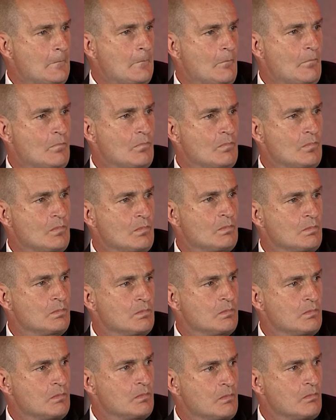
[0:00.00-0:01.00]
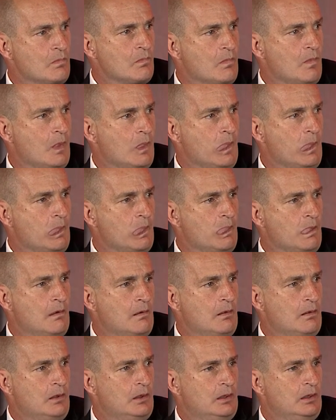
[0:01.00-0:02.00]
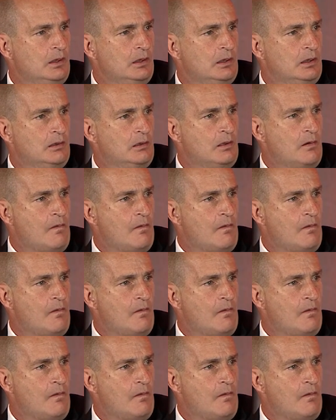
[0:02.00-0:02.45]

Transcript: [no speech]